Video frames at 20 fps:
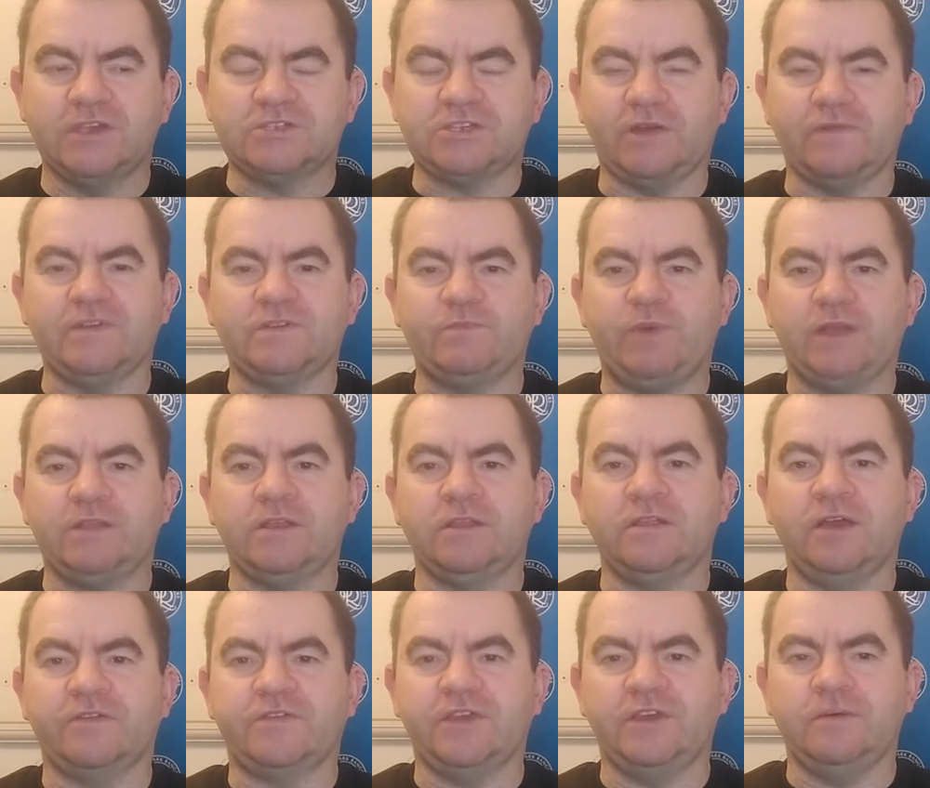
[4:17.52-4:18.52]
Something's better
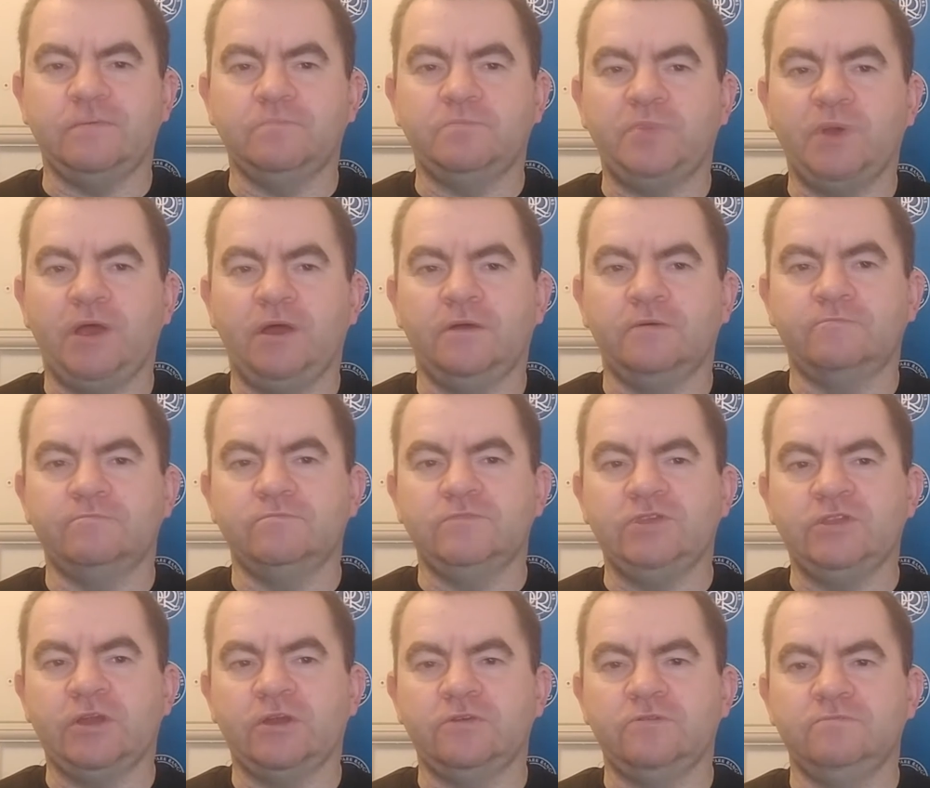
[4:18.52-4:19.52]
than nothing, but,
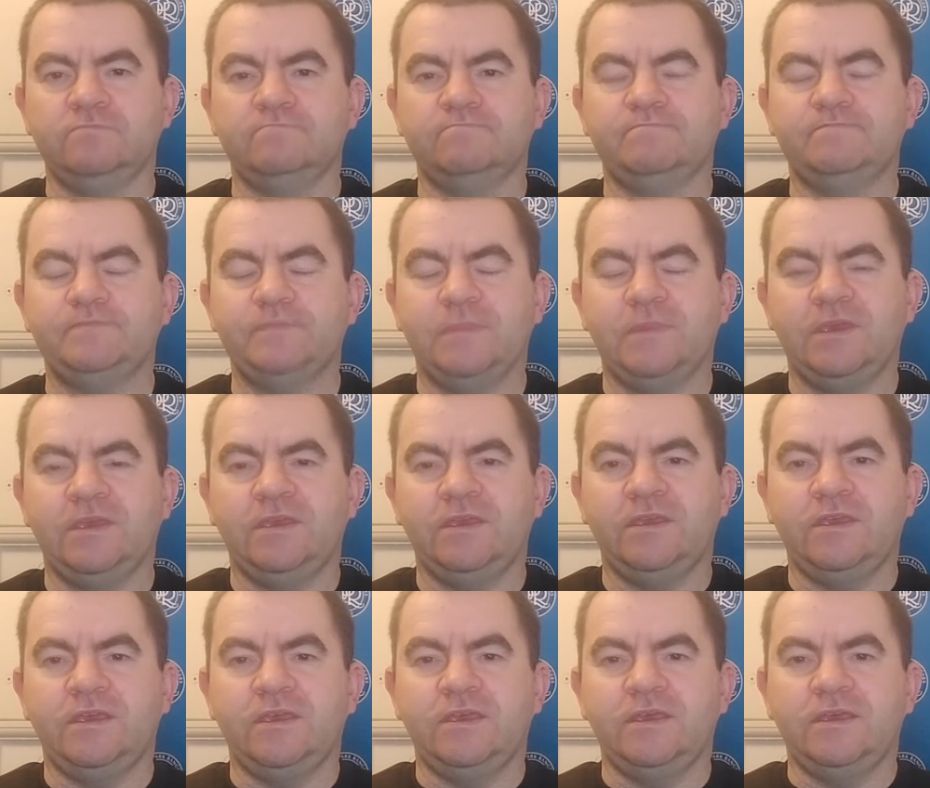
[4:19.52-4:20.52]
you know,
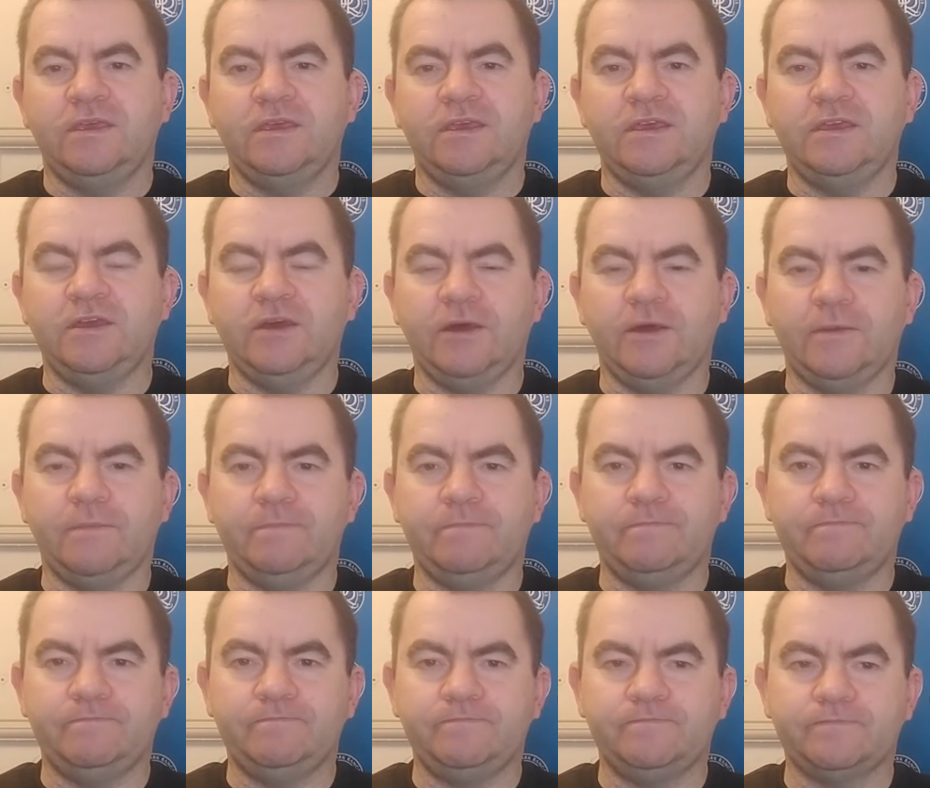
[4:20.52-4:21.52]

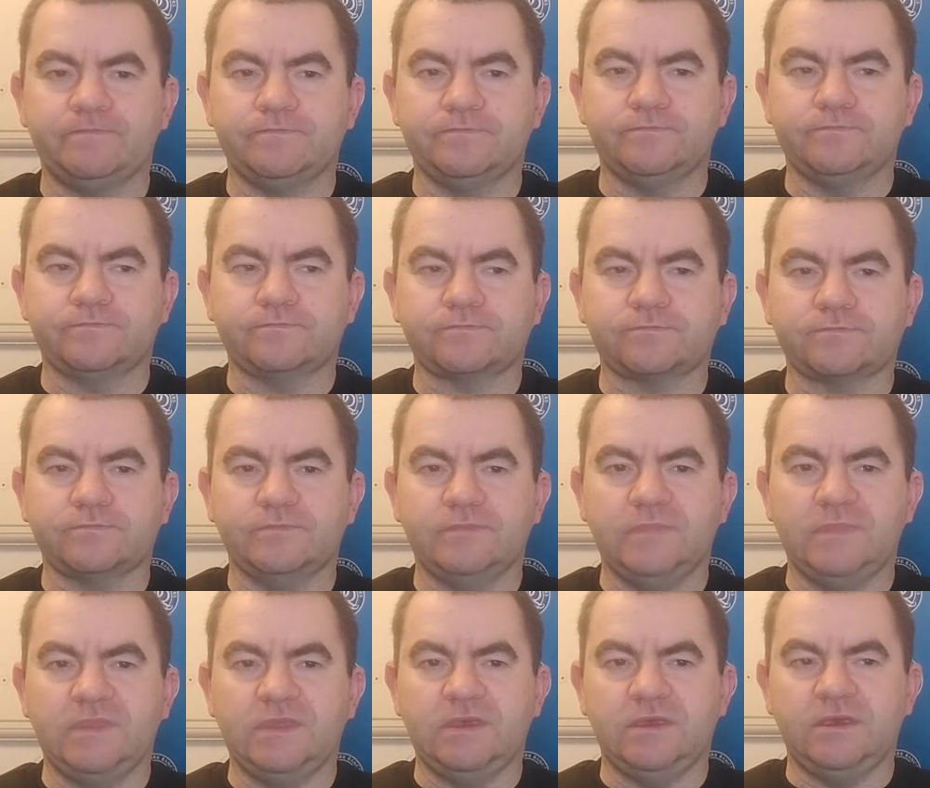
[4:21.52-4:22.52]

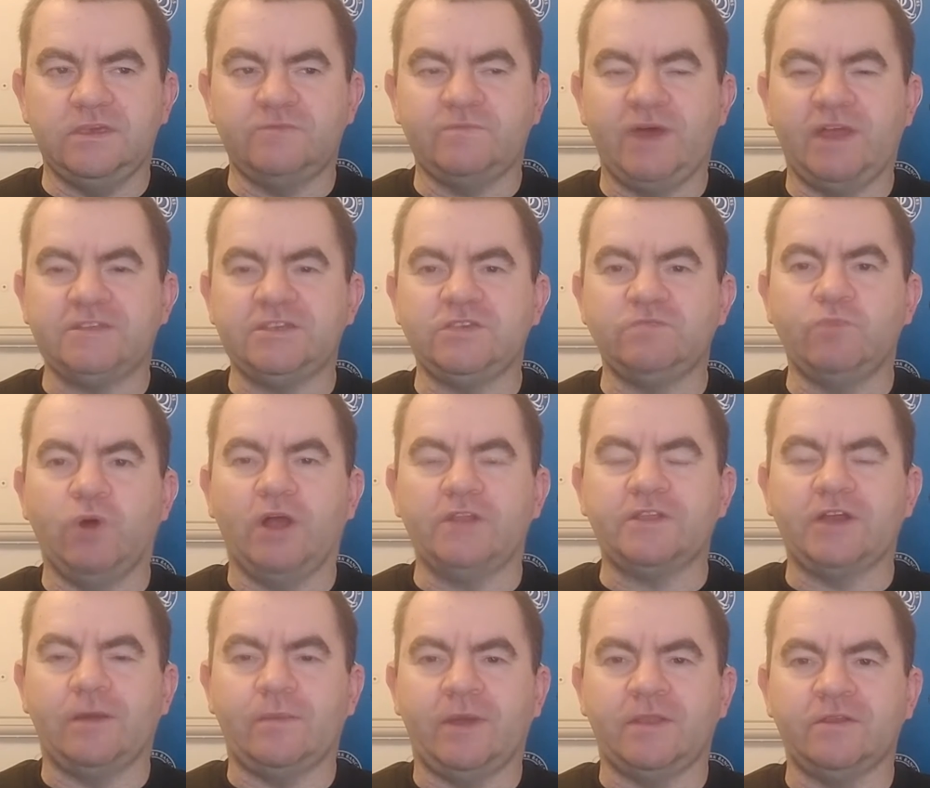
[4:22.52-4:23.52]
he's made his
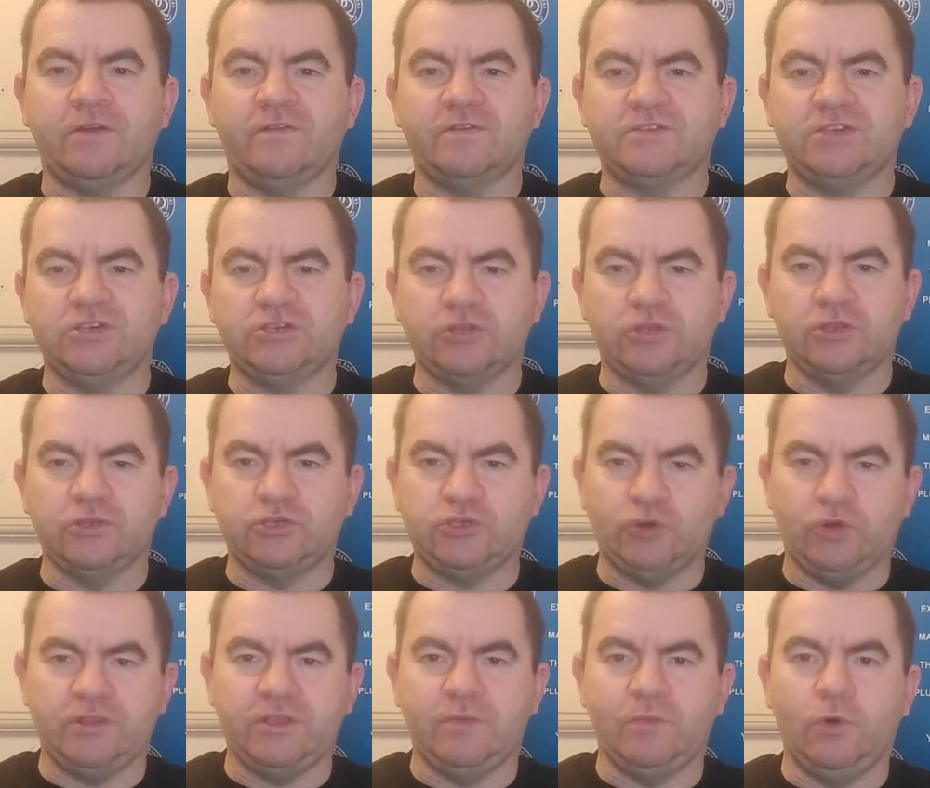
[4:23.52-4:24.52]
mind up, and obviously he's going to
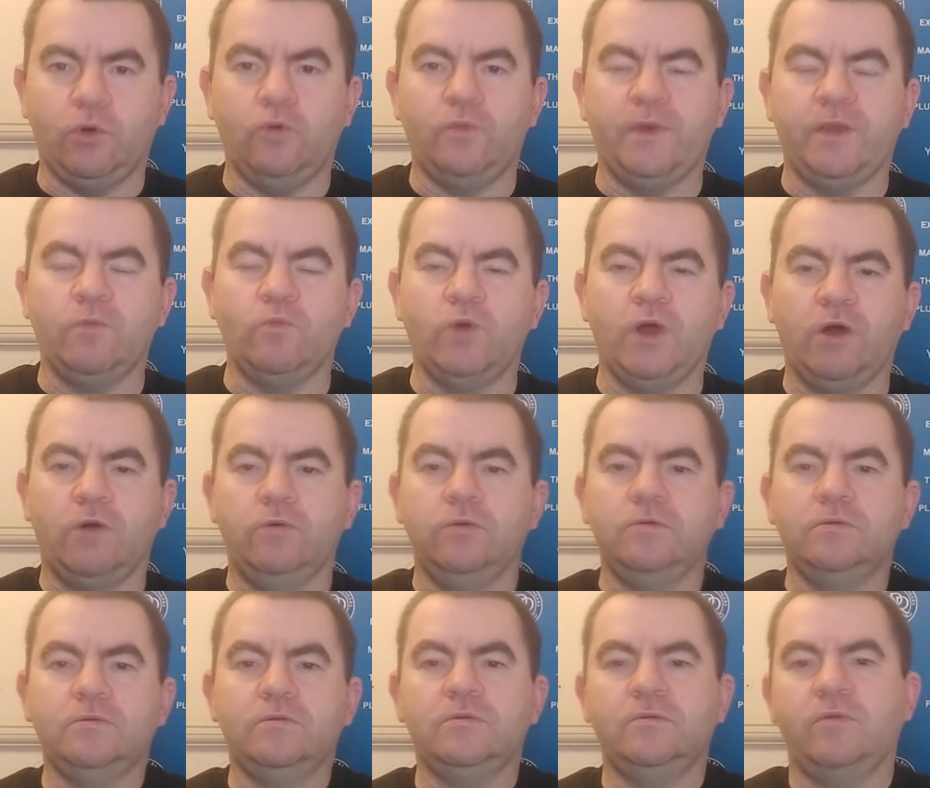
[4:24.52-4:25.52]
join them, all being well.
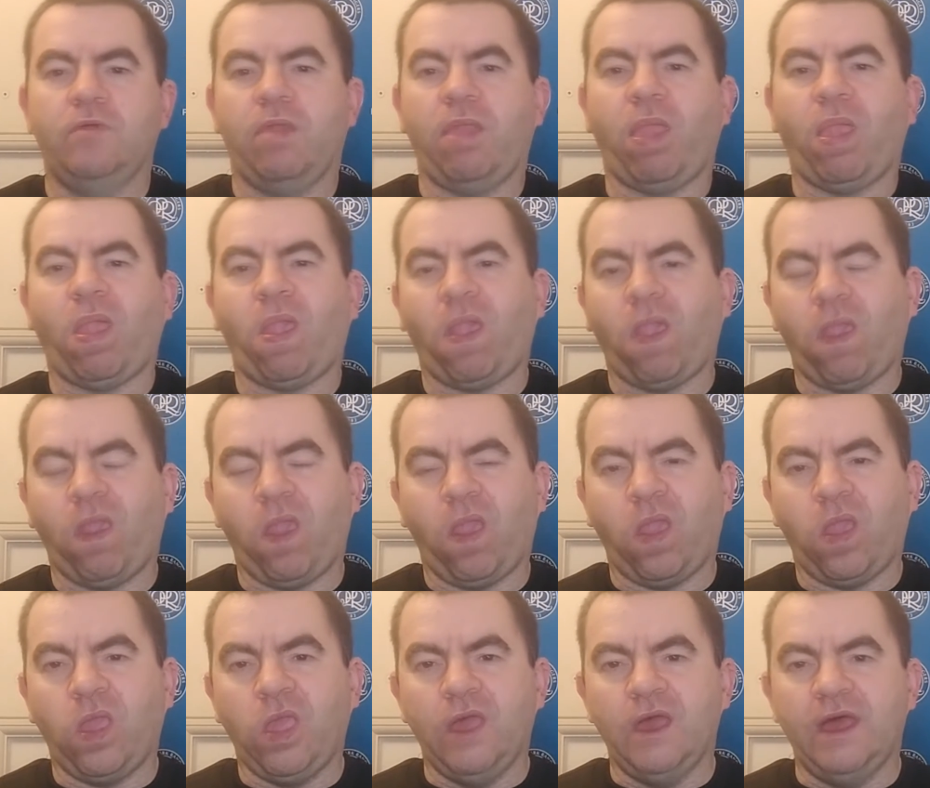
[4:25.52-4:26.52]

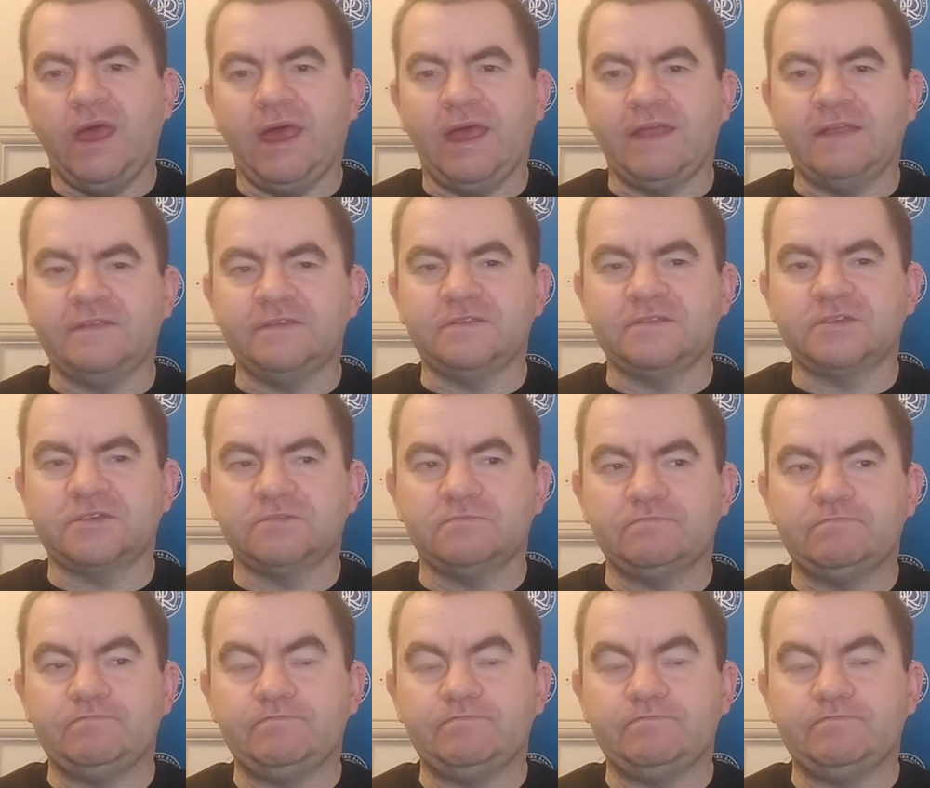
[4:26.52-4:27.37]
And